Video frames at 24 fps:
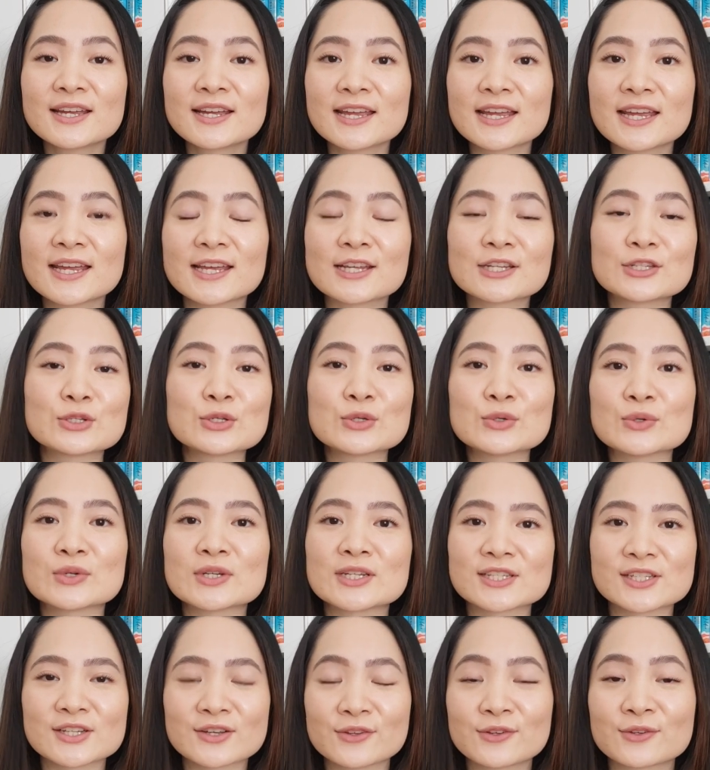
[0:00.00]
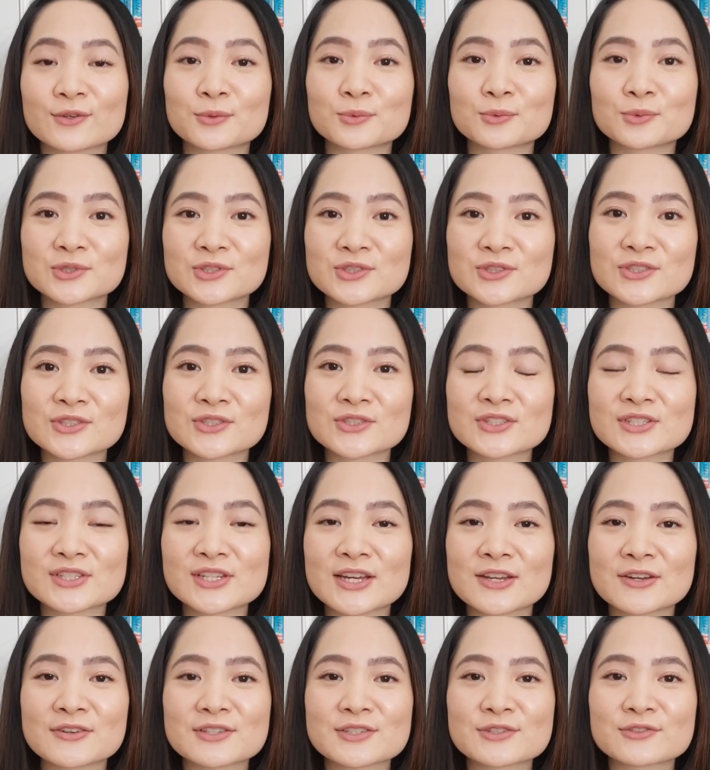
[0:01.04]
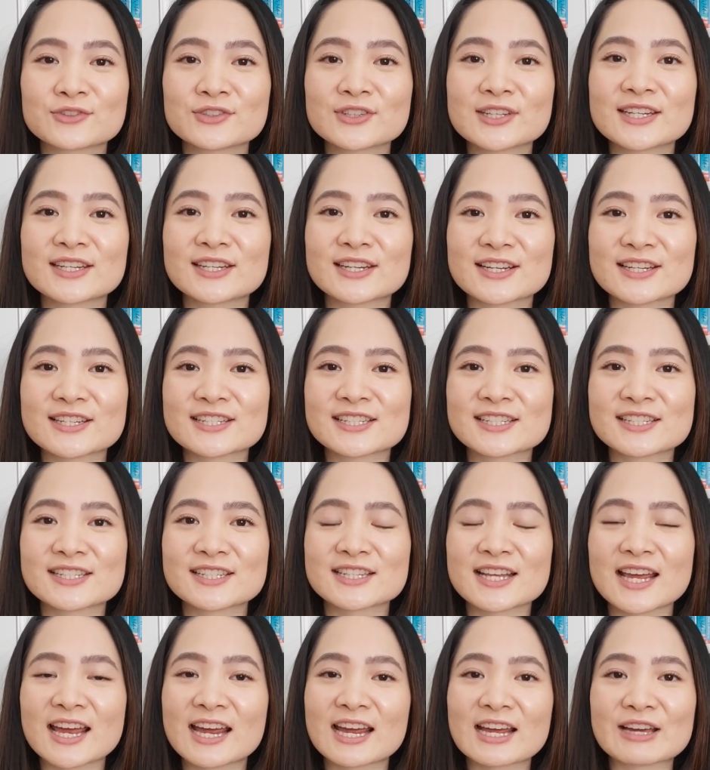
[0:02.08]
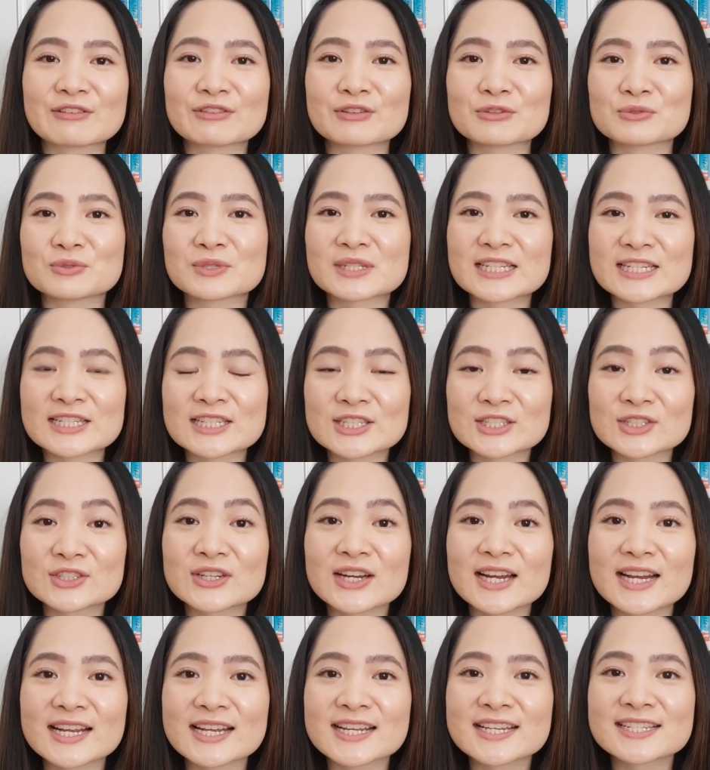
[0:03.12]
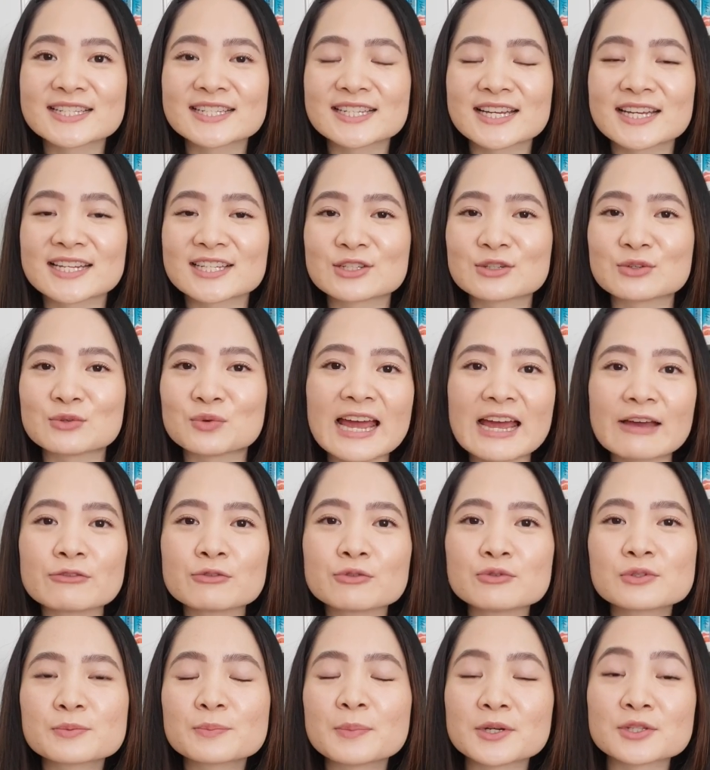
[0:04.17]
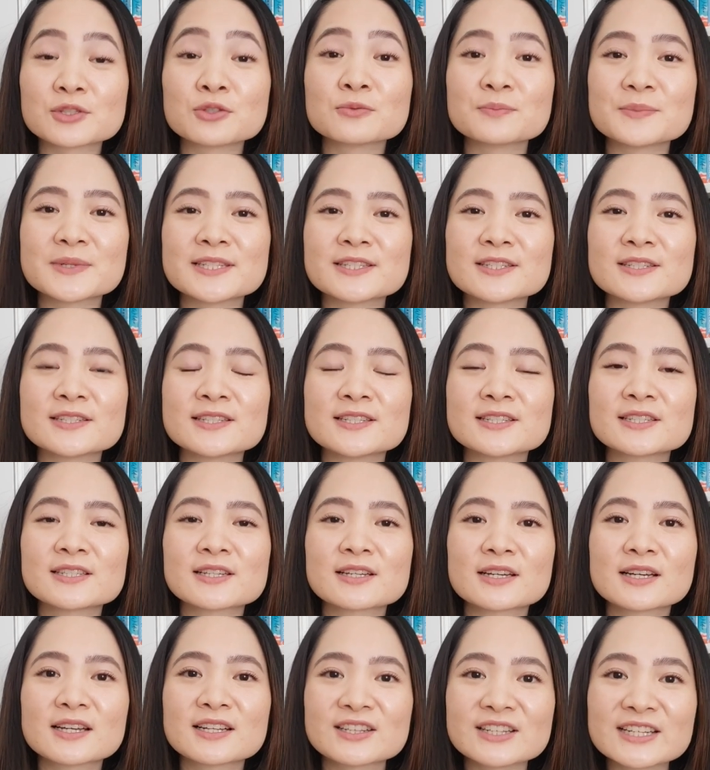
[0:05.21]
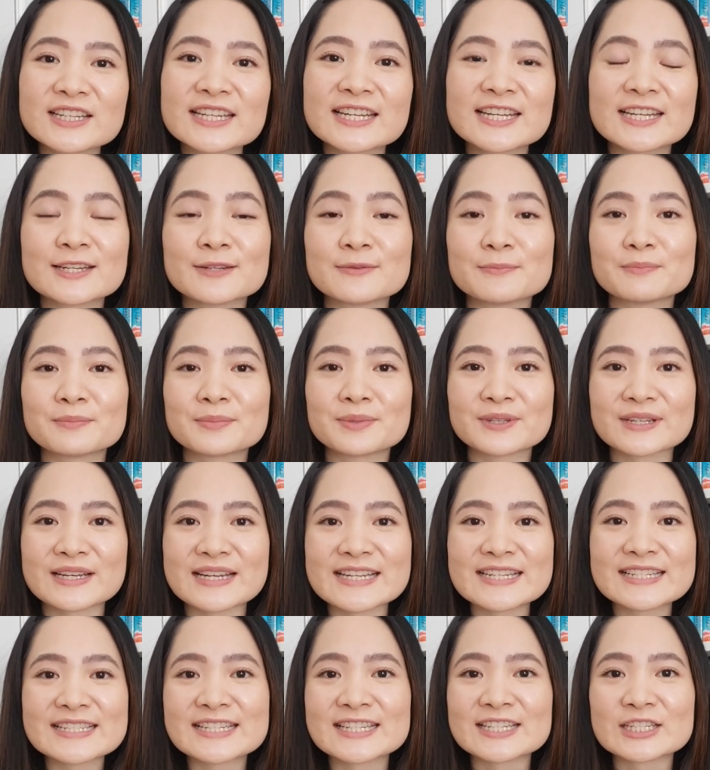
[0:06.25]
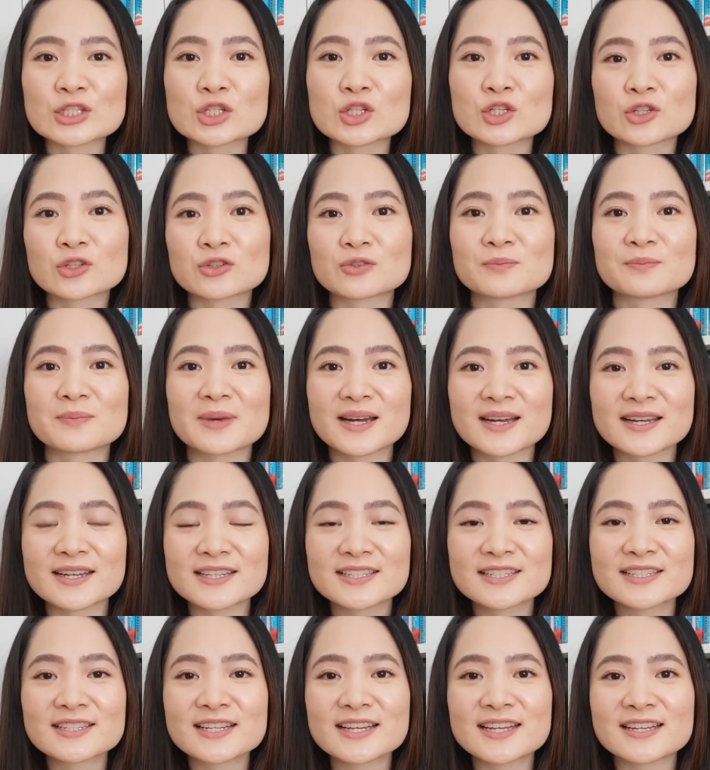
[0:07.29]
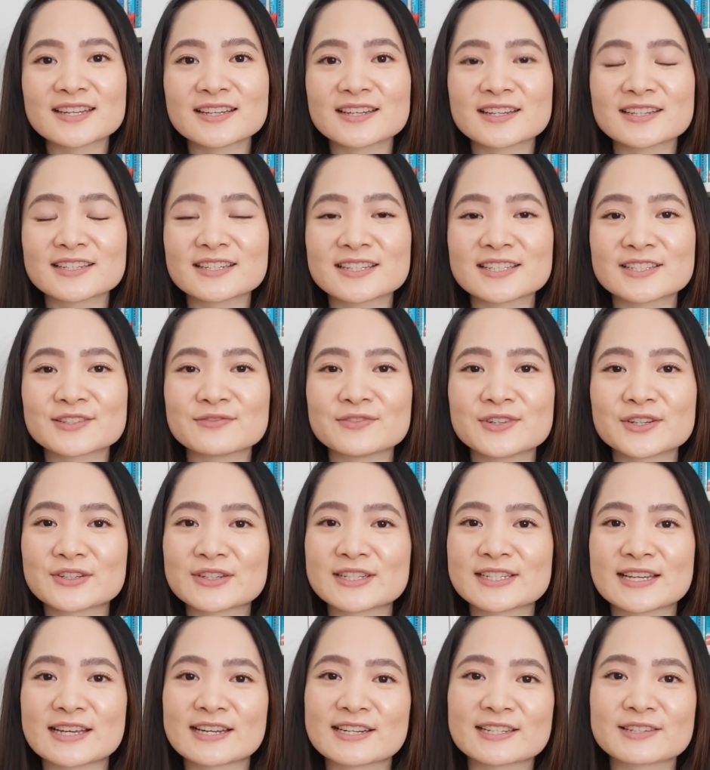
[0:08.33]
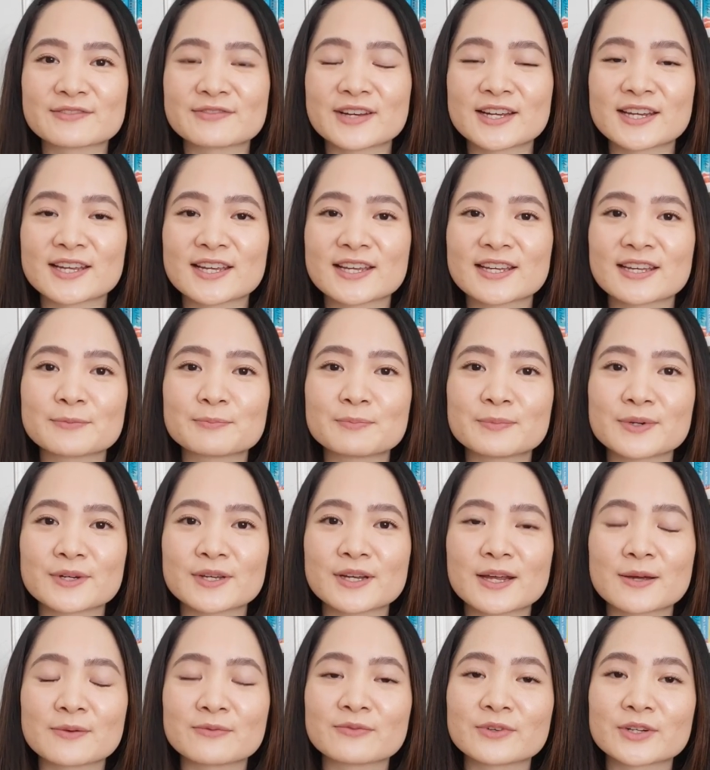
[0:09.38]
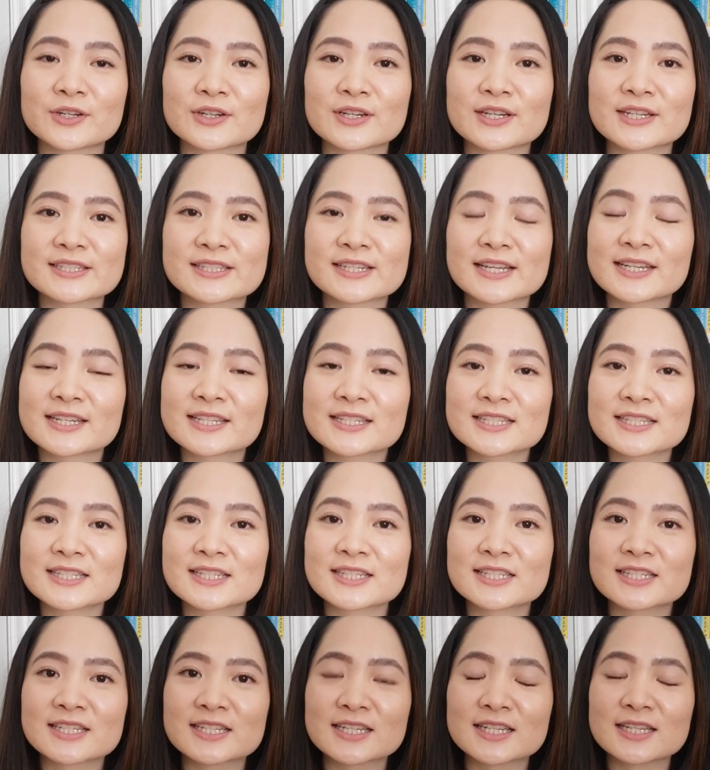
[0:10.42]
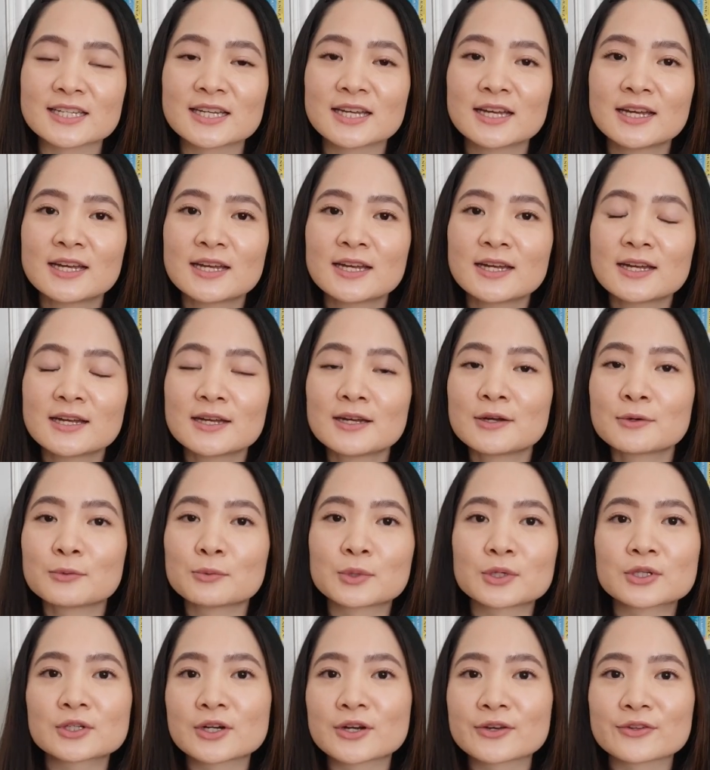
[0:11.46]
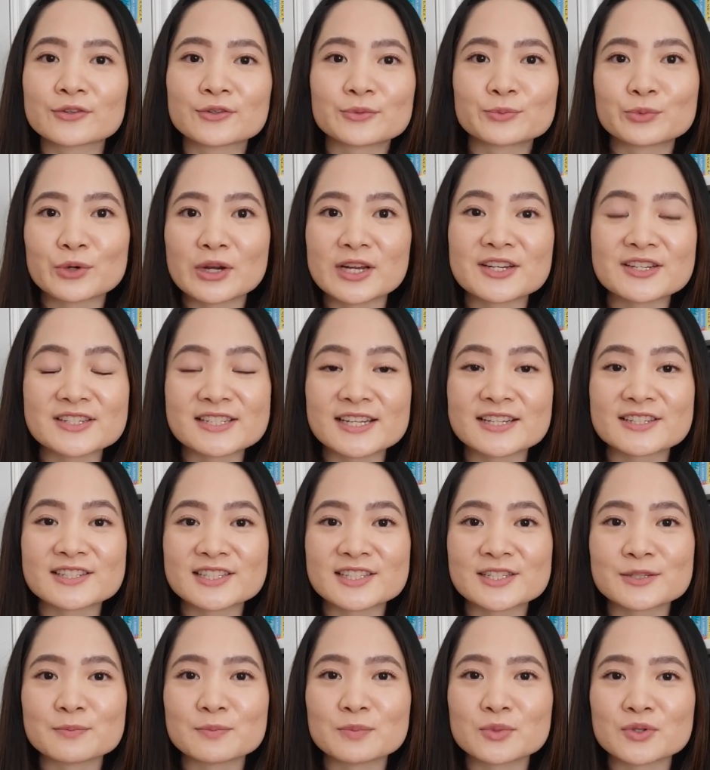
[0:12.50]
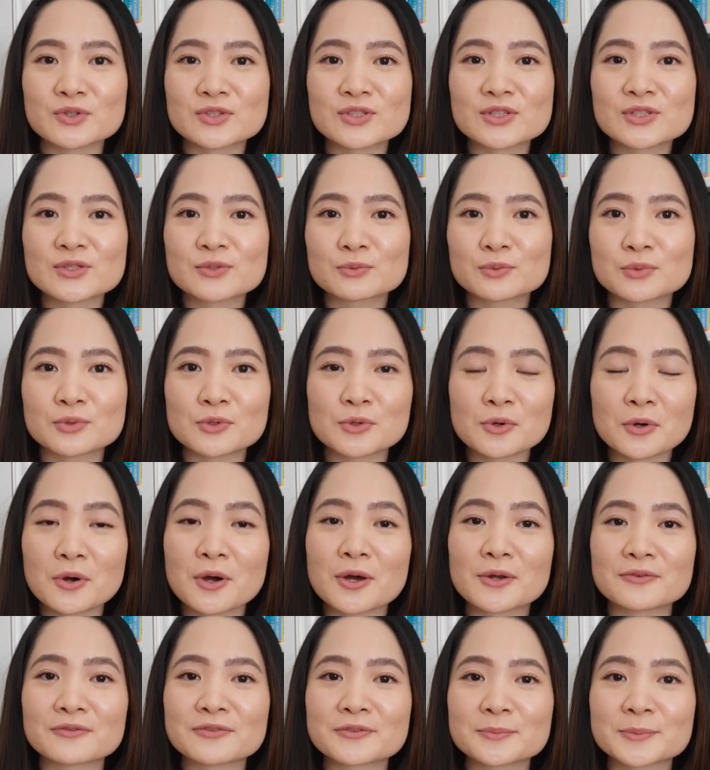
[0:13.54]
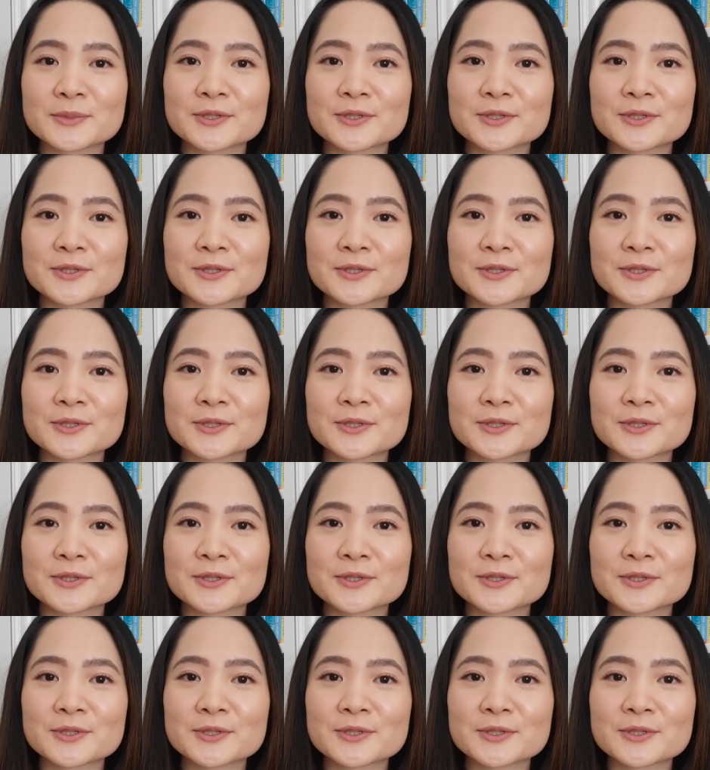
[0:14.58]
into his other worlds and it's really nice to have those easter eggs and to have those puzzle pieces click in place into your mind and it's very satisfying but i'm very excited to see where other Brandon Sanderson books will go on from